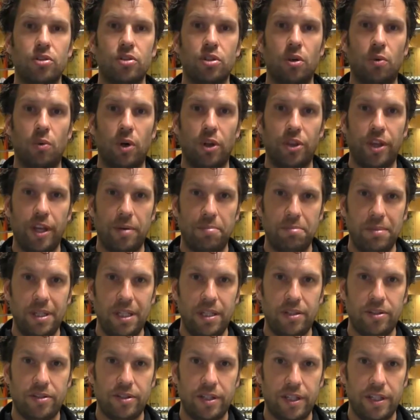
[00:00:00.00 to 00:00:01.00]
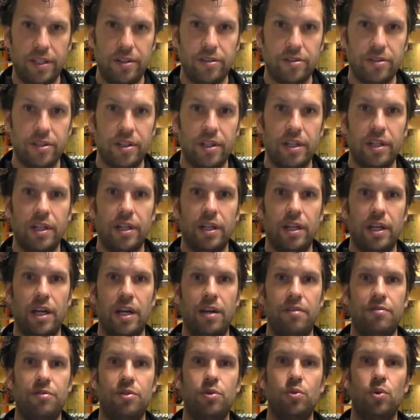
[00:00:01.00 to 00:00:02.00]
So what that means is
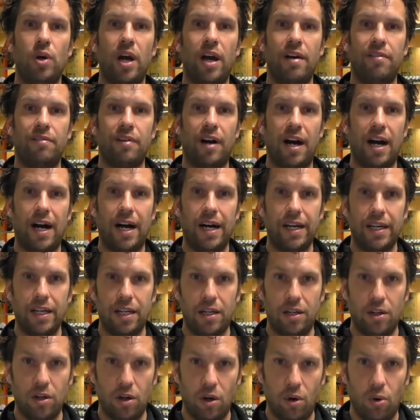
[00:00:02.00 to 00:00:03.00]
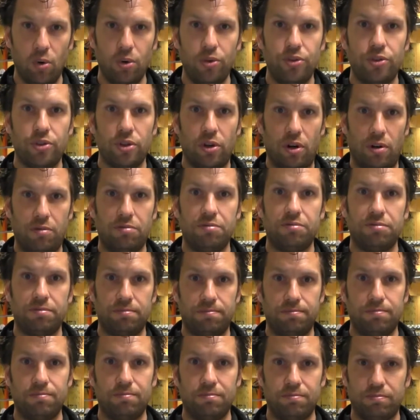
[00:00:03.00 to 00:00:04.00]
if you have higher loads of
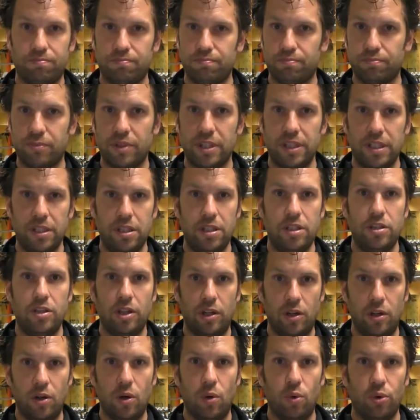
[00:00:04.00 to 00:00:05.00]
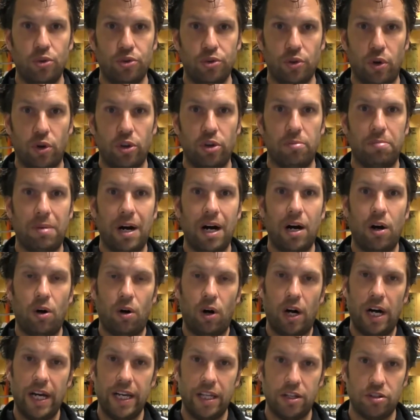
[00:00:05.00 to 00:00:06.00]
either loads on the bar
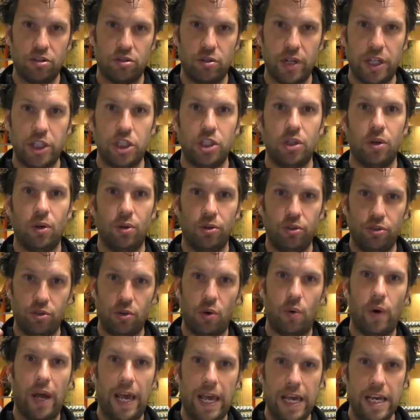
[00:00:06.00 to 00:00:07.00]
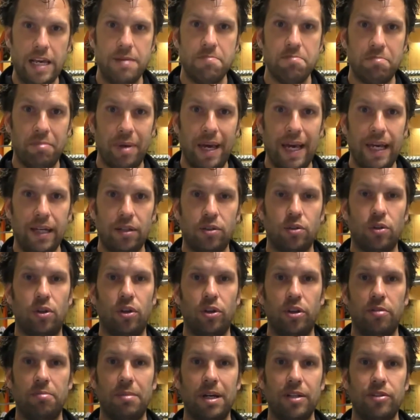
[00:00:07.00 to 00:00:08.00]
or higher stretch loads, so impact
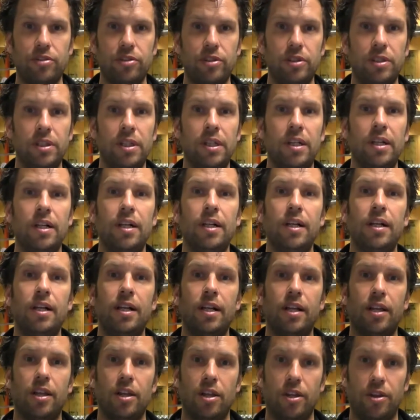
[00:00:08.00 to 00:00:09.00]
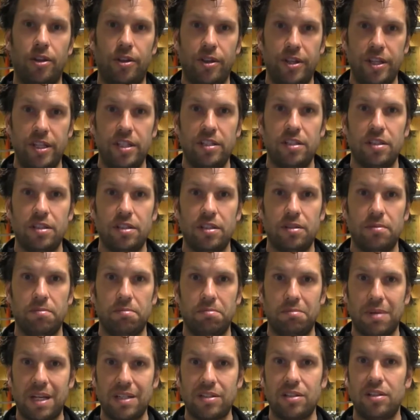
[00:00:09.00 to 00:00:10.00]
on the muscle, this
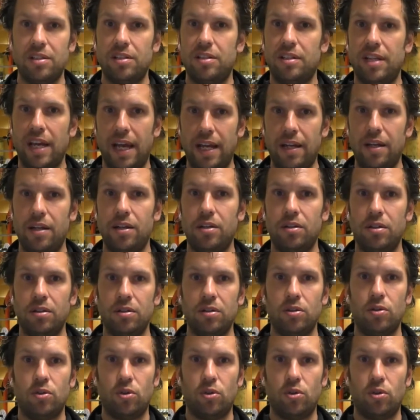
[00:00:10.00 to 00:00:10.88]
muscle-tendon